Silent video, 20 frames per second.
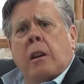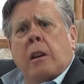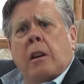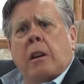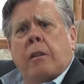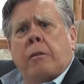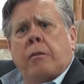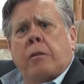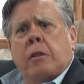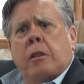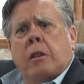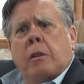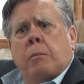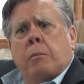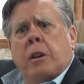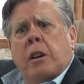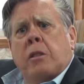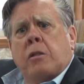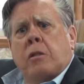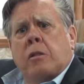if the
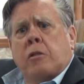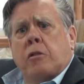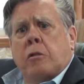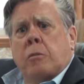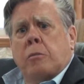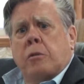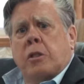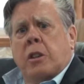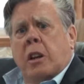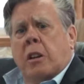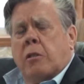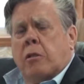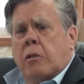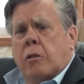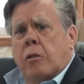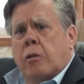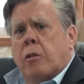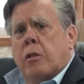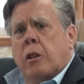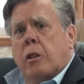combustion tube checks
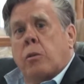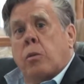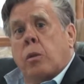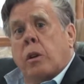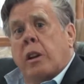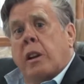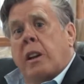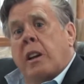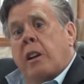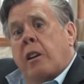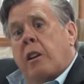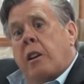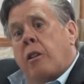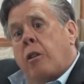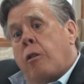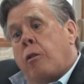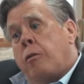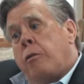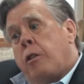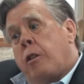good when they
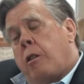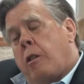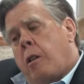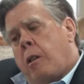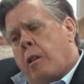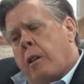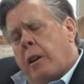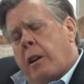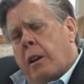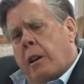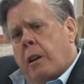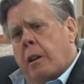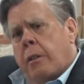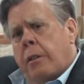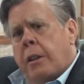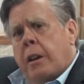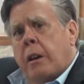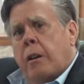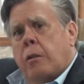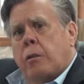overhaul it at
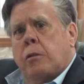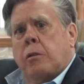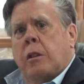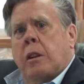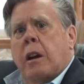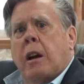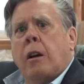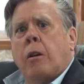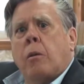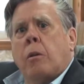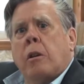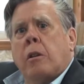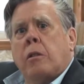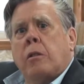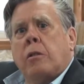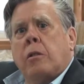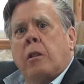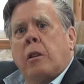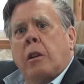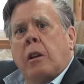1,000
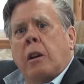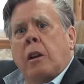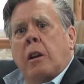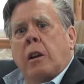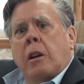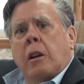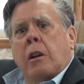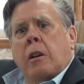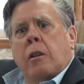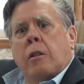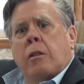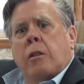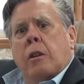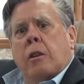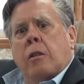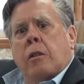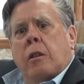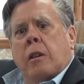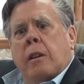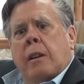hours,
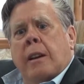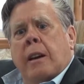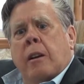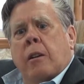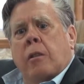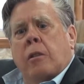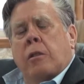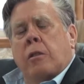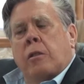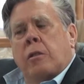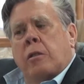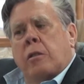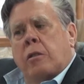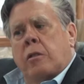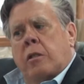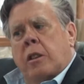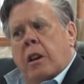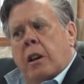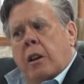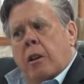they're allowed to
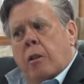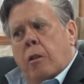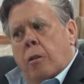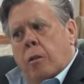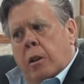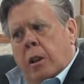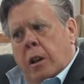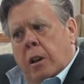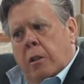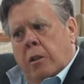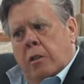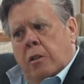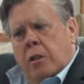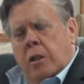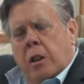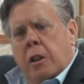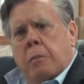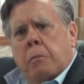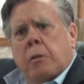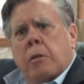say, okay, the
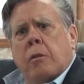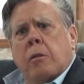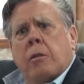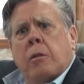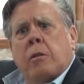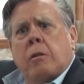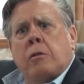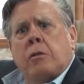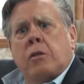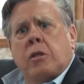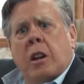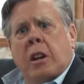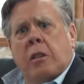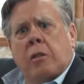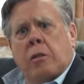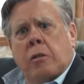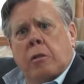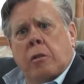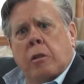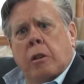chamber
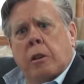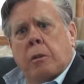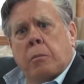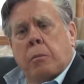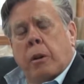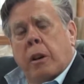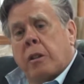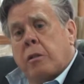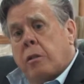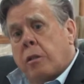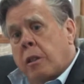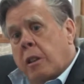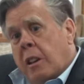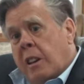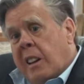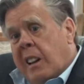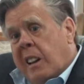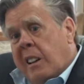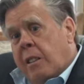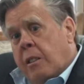checks good, pressure
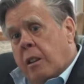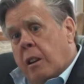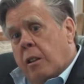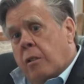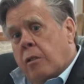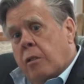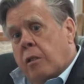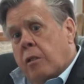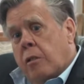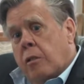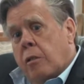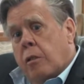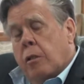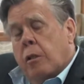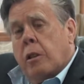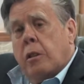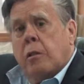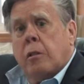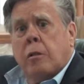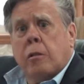decay test is
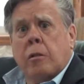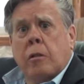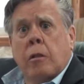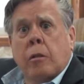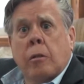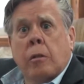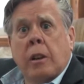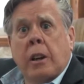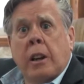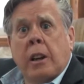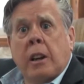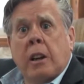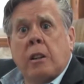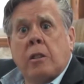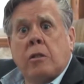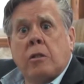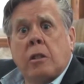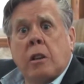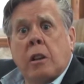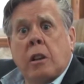good, there's no
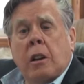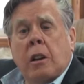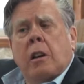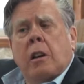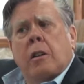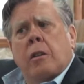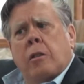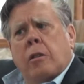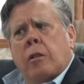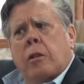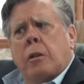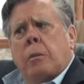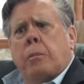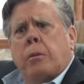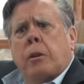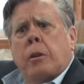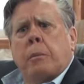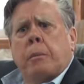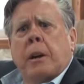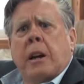leakage. They're going to
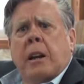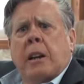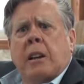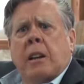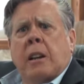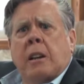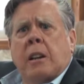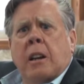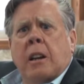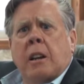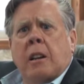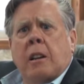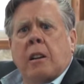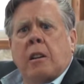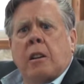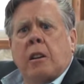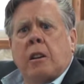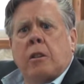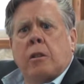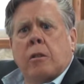put it back in that
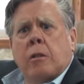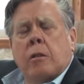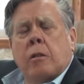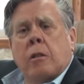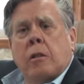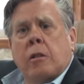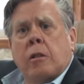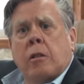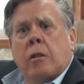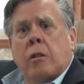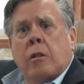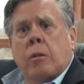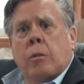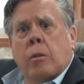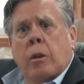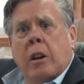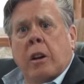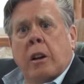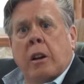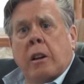heater and they're going to
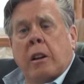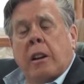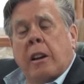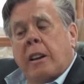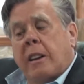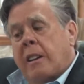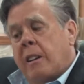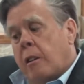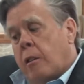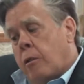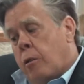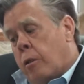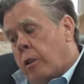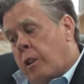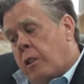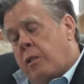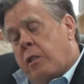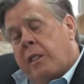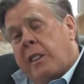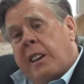run it. And
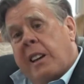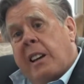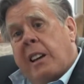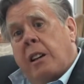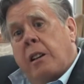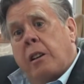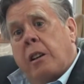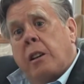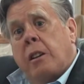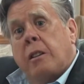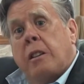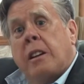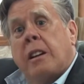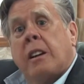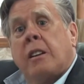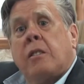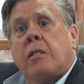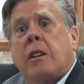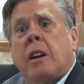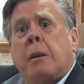according to the AD, the
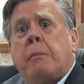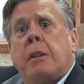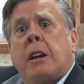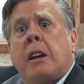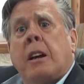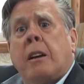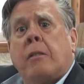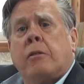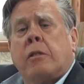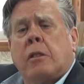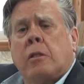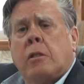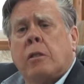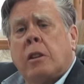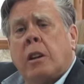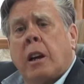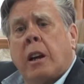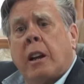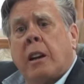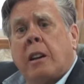next time they have to
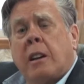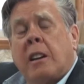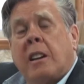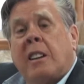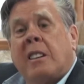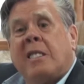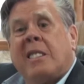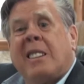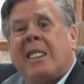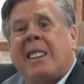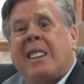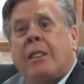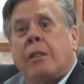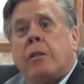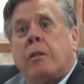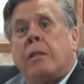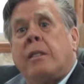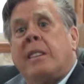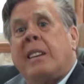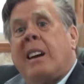look at it is
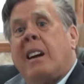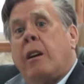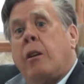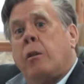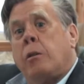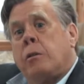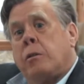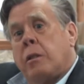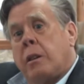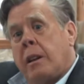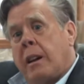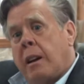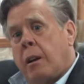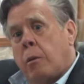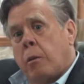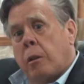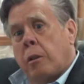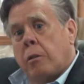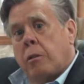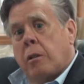another 1,000
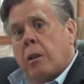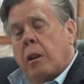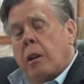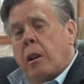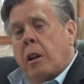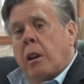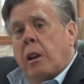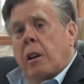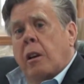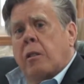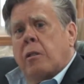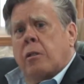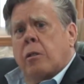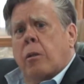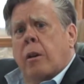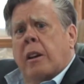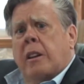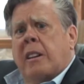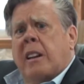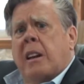hours.
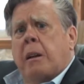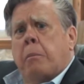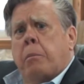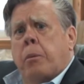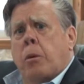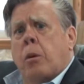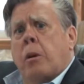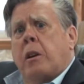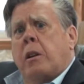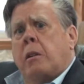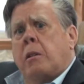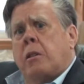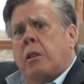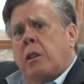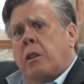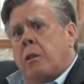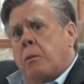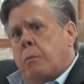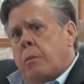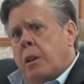So at that point,
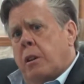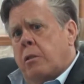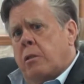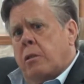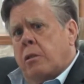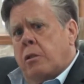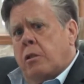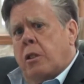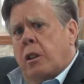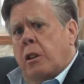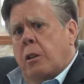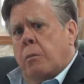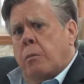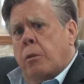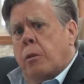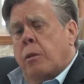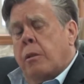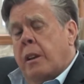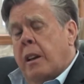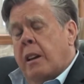the combustion
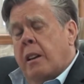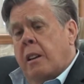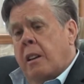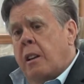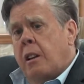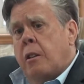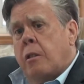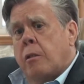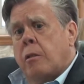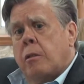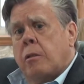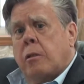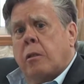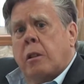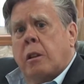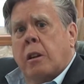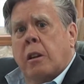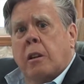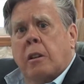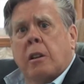chamber, that heater, is
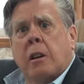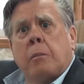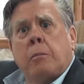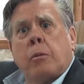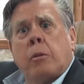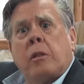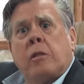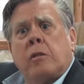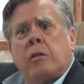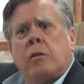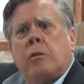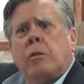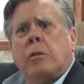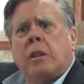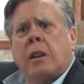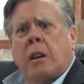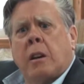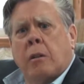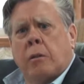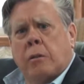going to end up with
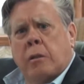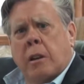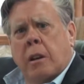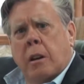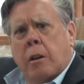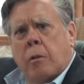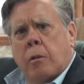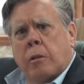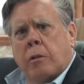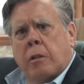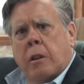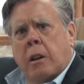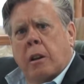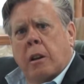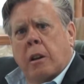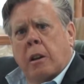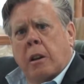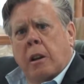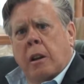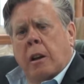2,000 hours on it.